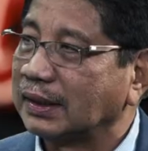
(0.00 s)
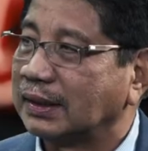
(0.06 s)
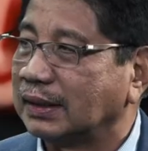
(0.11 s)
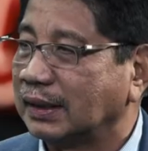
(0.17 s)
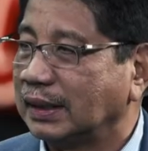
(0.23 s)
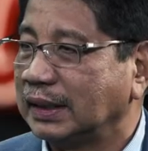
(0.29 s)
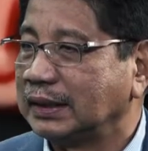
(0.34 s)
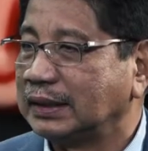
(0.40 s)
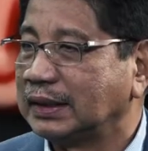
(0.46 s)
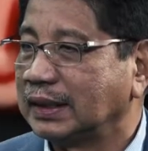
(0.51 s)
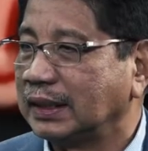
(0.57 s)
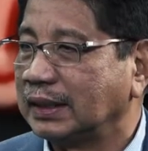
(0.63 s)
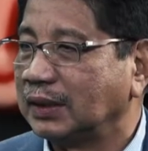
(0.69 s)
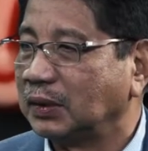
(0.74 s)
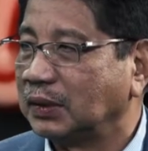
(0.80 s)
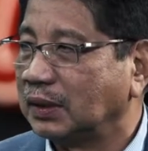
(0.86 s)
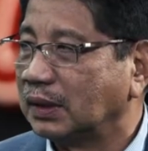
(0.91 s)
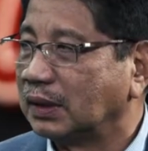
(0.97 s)
uh, let's
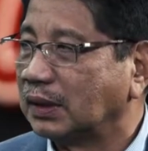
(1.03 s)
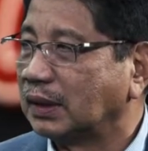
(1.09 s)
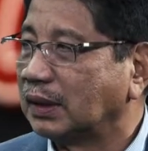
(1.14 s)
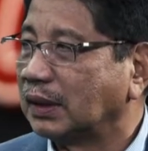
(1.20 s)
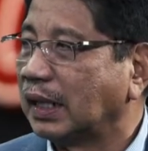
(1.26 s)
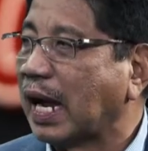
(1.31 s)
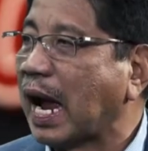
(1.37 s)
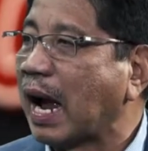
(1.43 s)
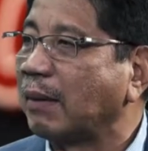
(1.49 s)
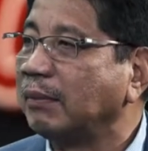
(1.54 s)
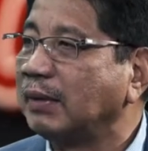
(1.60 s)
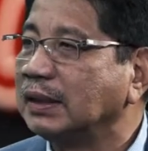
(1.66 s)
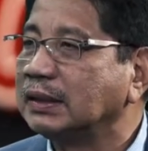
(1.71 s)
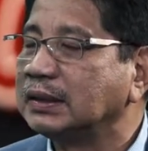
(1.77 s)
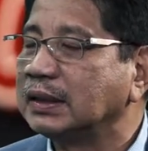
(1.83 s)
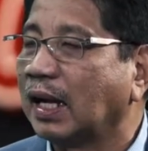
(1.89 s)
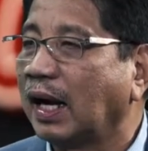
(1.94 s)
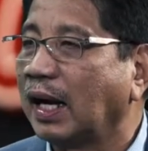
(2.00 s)
say, average,
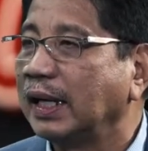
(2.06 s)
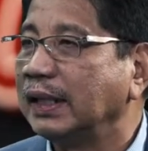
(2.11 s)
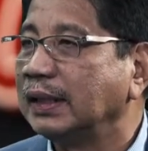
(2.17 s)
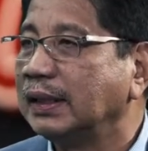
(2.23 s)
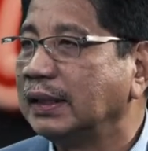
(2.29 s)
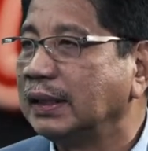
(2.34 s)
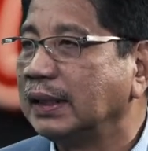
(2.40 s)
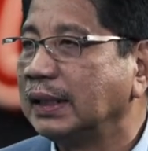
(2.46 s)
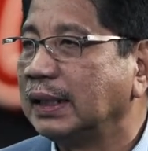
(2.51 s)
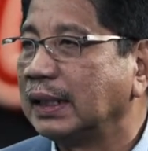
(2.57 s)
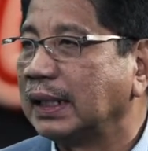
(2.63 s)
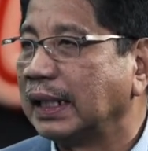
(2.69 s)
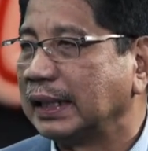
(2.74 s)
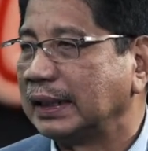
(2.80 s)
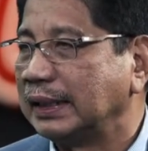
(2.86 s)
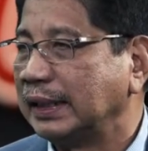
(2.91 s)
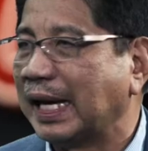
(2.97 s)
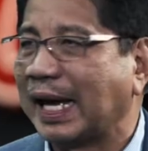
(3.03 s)
average under, height,
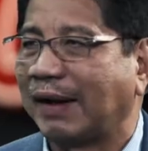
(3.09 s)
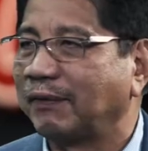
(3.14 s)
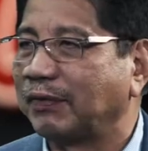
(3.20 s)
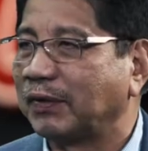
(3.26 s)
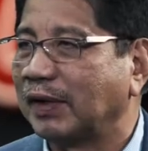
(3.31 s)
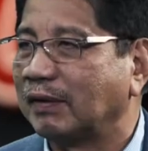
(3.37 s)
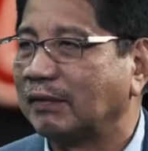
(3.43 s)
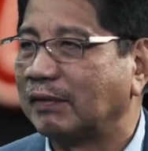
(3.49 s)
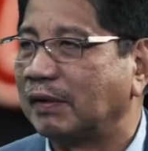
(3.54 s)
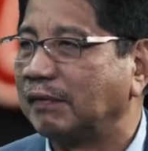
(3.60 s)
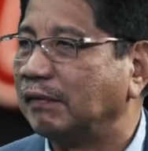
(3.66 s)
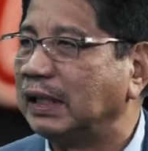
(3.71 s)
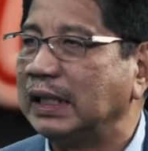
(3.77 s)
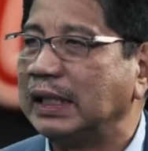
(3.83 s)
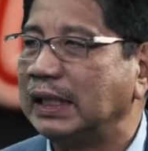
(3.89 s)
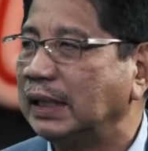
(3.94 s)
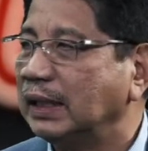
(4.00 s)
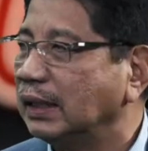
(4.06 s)
like you under have to have feet, a
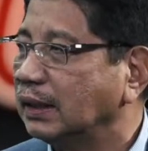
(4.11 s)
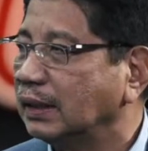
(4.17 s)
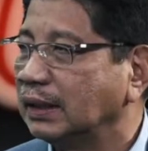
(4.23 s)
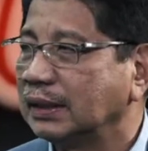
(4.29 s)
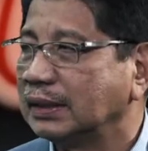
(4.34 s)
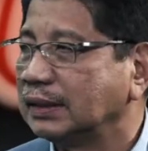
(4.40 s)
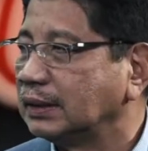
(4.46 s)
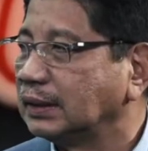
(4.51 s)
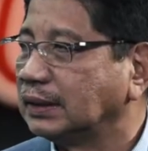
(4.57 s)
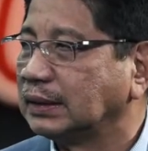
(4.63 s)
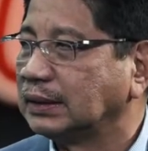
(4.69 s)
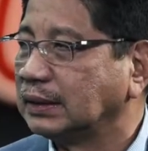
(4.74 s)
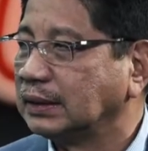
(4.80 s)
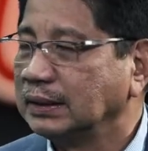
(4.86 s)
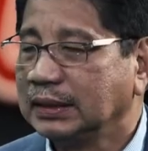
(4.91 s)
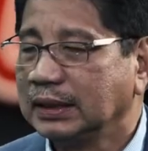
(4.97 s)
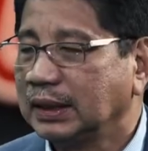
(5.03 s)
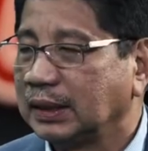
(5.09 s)
really under,
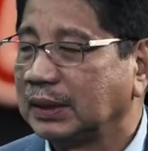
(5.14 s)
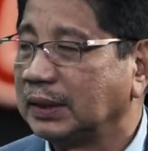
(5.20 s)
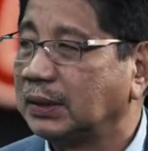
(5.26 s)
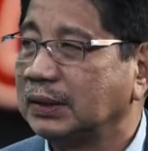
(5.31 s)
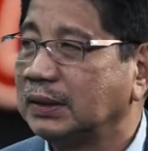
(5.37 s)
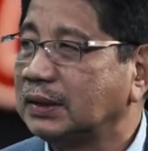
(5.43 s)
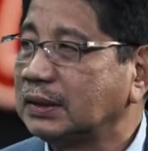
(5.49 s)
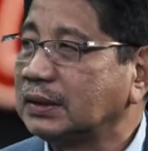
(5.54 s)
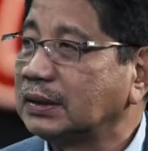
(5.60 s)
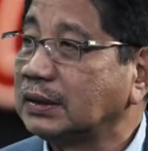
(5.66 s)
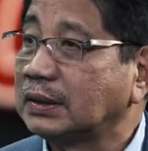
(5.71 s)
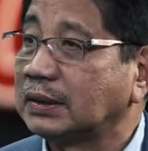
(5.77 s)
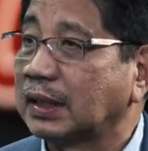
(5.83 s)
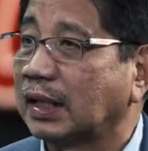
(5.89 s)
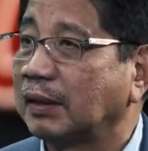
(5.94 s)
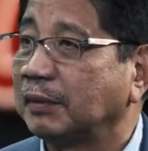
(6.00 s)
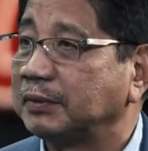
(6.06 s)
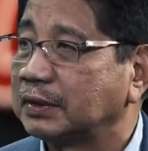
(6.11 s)
good
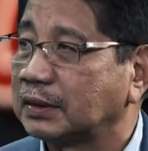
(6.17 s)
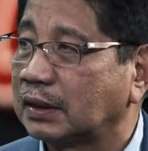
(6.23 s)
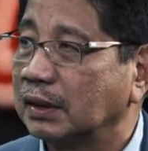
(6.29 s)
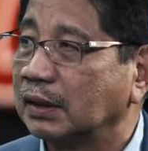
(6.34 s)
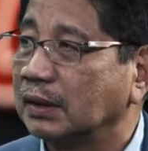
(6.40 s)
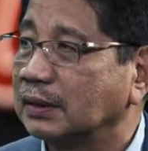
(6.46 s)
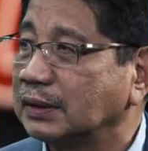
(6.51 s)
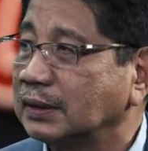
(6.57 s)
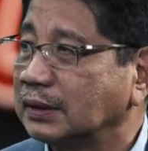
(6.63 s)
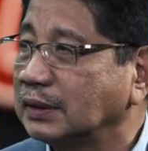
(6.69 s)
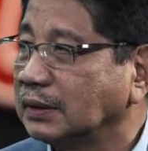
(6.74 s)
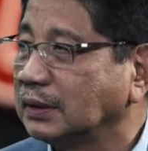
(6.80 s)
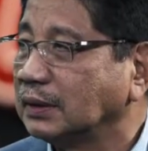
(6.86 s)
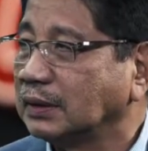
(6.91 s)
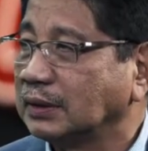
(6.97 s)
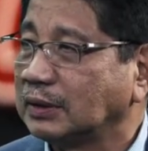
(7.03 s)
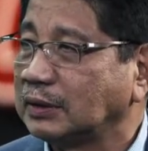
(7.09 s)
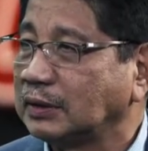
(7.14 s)
set of skills
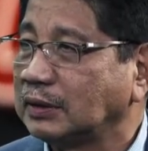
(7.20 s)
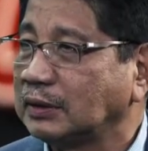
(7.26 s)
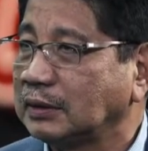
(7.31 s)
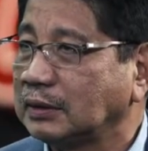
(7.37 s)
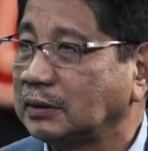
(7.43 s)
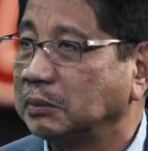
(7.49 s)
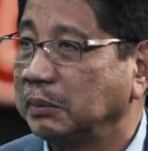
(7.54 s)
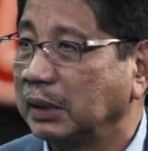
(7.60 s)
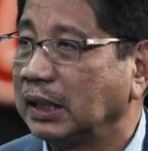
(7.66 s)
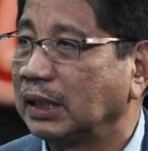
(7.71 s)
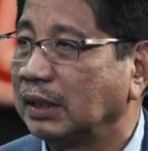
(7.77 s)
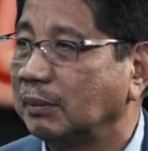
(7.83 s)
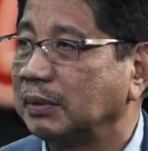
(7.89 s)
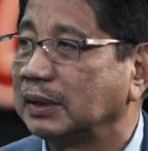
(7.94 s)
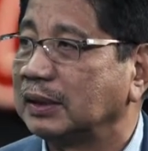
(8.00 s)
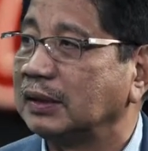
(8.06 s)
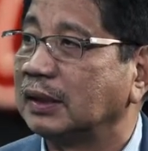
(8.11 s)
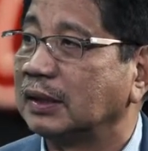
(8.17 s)
mm -hmm. to make it.
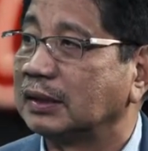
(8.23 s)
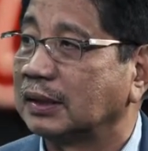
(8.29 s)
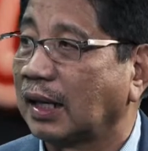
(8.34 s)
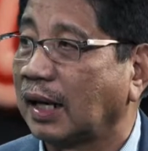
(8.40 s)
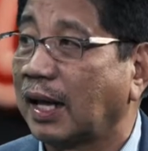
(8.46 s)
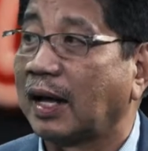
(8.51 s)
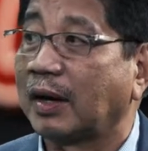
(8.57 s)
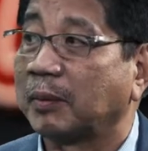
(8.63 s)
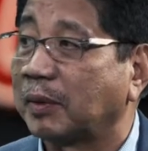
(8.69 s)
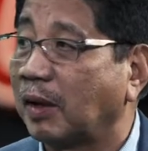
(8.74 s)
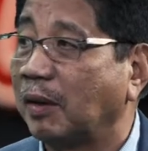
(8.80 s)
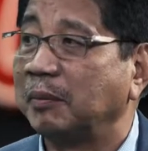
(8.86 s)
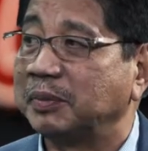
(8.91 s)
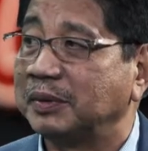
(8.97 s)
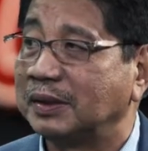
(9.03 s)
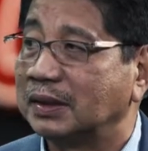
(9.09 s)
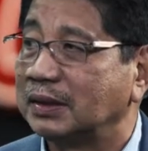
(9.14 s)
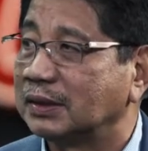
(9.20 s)
There's a lot of
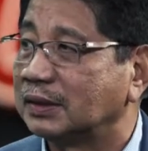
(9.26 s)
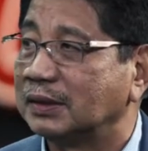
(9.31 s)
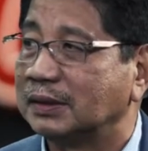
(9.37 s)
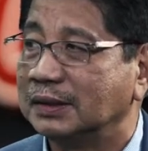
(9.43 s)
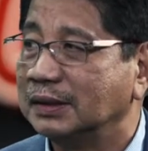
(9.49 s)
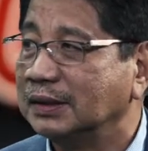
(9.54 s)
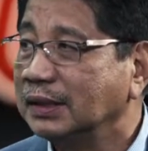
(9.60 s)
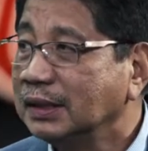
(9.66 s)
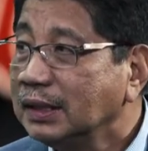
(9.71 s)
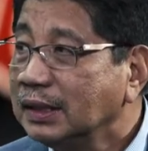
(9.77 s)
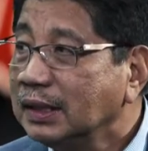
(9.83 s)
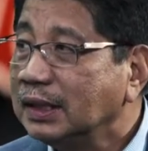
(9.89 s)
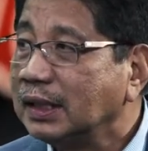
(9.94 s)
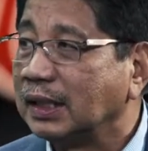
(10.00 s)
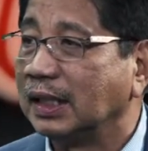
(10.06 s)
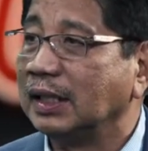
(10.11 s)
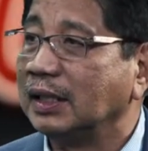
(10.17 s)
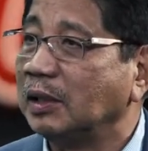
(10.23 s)
competition
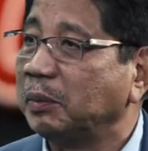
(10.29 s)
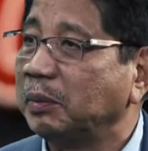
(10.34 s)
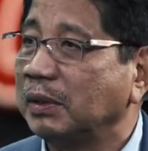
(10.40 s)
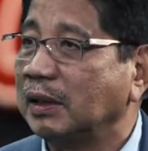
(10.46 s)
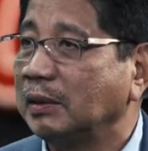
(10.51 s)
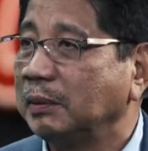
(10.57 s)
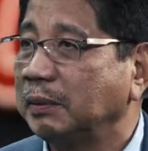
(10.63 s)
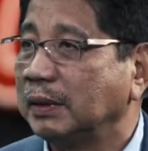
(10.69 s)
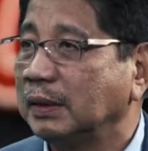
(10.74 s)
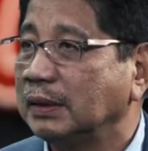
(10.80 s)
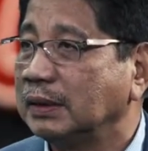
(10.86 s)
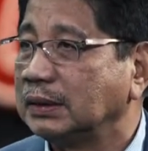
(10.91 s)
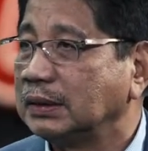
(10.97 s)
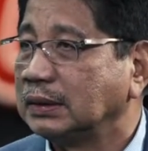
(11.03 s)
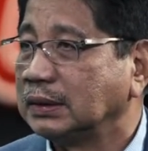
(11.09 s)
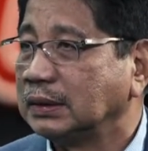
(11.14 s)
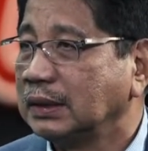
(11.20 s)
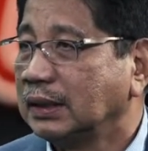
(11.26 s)
mm. in the
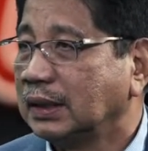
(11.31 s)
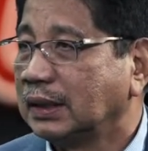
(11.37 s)
Philippines. Mm-hmm.